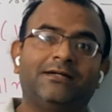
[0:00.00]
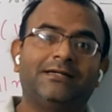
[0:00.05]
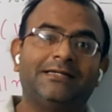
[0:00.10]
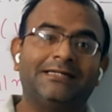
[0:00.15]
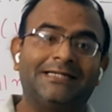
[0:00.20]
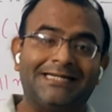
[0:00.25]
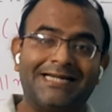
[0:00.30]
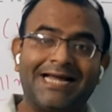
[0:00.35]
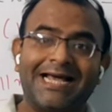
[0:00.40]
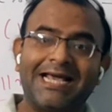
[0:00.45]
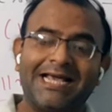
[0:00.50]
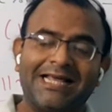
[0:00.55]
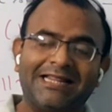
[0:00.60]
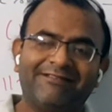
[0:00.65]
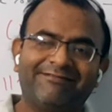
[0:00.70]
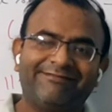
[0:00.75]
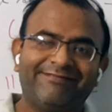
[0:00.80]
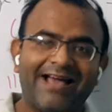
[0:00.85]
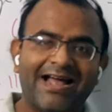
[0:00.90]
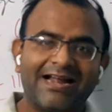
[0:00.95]
deny the
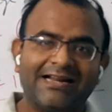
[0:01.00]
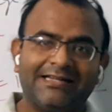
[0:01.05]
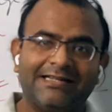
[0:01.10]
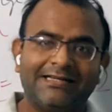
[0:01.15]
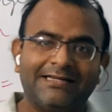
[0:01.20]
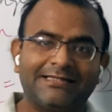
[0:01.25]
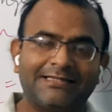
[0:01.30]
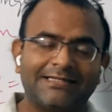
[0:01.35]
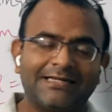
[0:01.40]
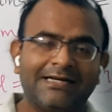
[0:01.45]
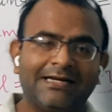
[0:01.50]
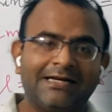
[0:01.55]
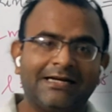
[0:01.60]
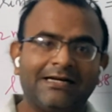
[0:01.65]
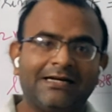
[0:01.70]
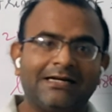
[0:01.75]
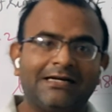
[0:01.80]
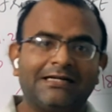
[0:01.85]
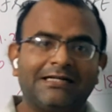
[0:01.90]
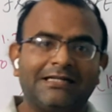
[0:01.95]
fact that
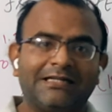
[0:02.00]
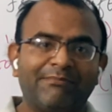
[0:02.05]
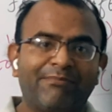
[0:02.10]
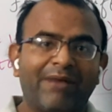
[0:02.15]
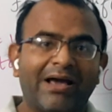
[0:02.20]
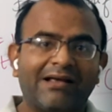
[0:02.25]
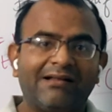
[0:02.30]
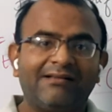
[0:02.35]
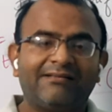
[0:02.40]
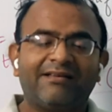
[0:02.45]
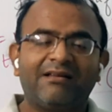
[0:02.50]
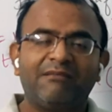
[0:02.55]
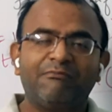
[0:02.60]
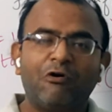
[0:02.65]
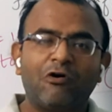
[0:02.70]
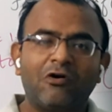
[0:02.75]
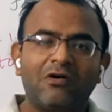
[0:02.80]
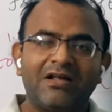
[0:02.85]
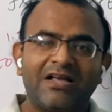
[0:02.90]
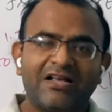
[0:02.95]
the
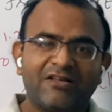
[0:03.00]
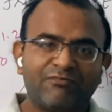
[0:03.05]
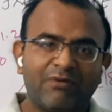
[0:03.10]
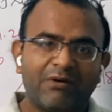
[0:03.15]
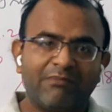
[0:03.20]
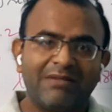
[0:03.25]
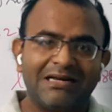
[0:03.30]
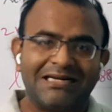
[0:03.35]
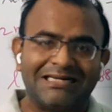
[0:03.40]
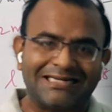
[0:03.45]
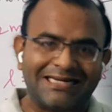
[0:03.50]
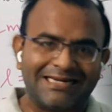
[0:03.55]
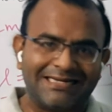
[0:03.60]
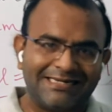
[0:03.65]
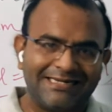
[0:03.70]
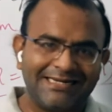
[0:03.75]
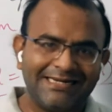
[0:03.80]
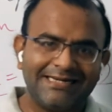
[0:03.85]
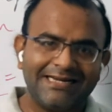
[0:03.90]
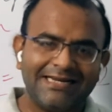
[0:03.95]
Michelson-Morley experiment
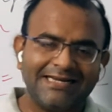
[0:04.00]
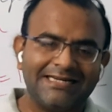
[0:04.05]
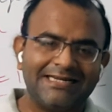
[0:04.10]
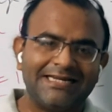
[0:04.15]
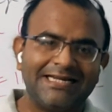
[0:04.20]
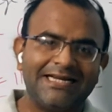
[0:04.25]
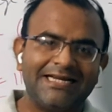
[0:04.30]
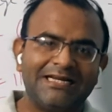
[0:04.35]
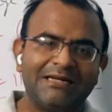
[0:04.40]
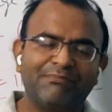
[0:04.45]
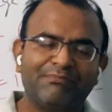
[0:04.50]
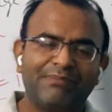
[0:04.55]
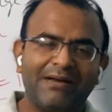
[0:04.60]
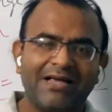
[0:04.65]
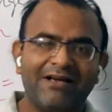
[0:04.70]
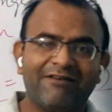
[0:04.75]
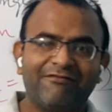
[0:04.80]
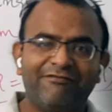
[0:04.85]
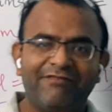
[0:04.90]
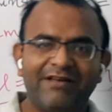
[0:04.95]
did indeed
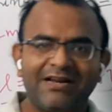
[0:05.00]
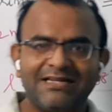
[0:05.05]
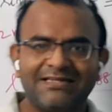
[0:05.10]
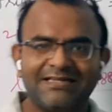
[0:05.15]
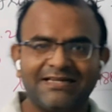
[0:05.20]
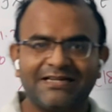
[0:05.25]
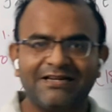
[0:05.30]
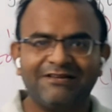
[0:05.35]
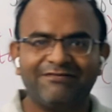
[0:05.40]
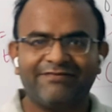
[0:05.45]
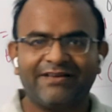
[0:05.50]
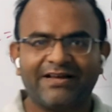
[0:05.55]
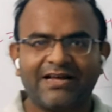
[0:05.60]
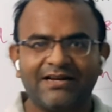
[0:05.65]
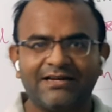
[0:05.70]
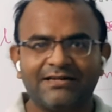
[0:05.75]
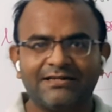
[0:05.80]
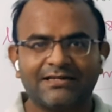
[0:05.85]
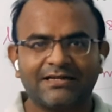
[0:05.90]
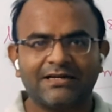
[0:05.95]
play a very
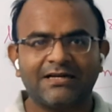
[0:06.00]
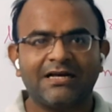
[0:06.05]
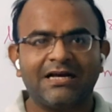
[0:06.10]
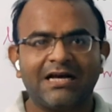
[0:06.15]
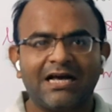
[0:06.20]
significant